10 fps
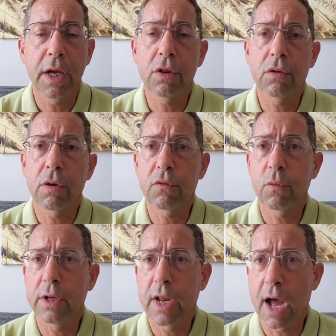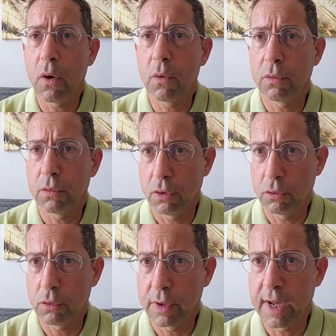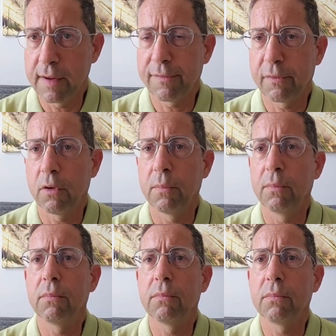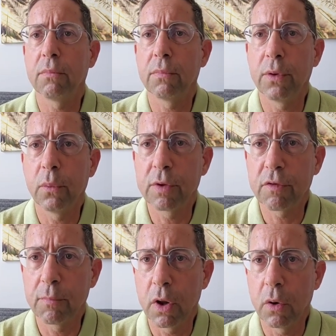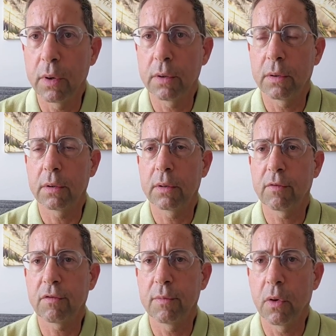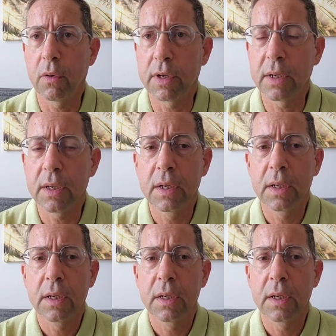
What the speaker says: Yet, as we now know today from the whistleblower testimony,